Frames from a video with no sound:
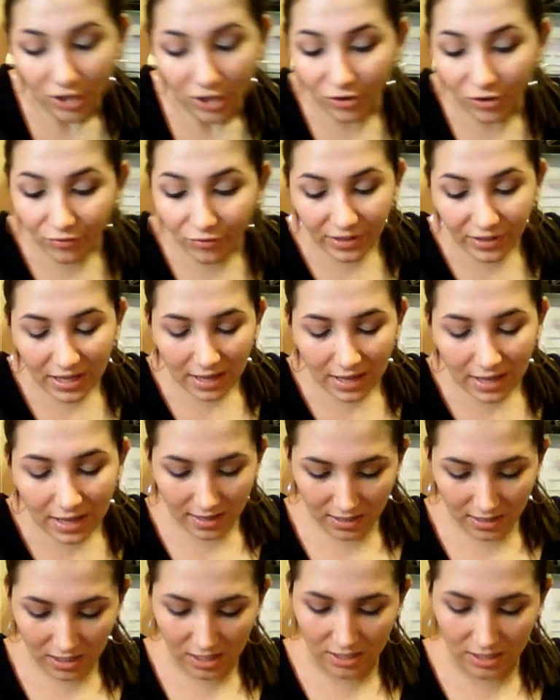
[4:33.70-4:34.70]
hopefully I
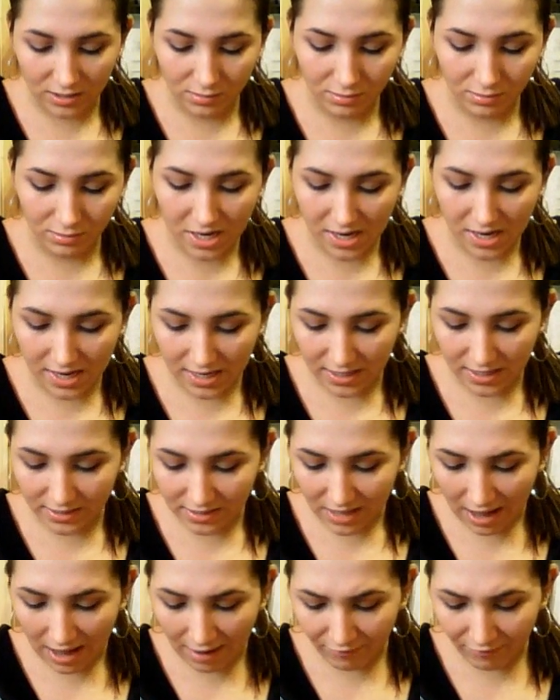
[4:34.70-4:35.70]
like this because
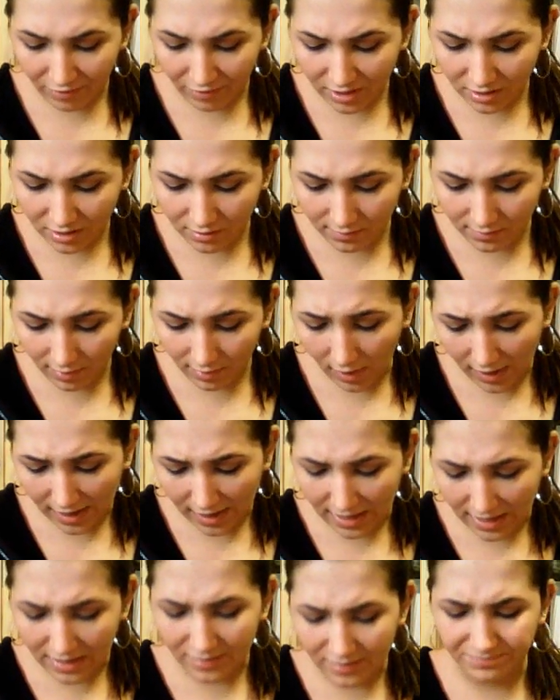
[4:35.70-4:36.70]
I really don't
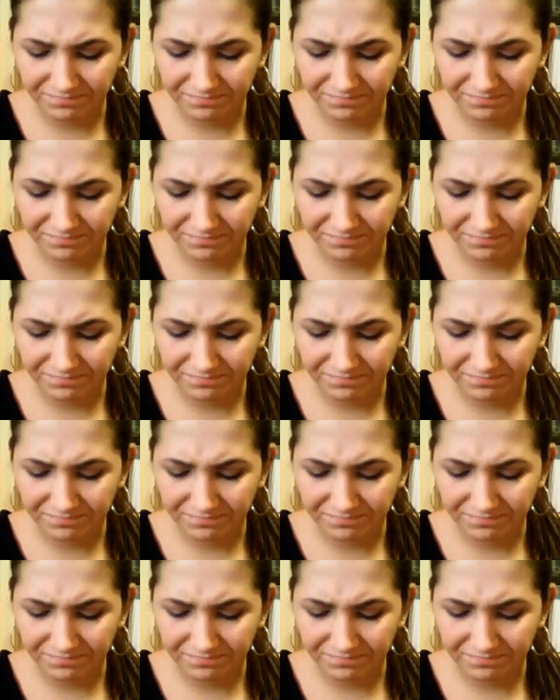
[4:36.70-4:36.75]
like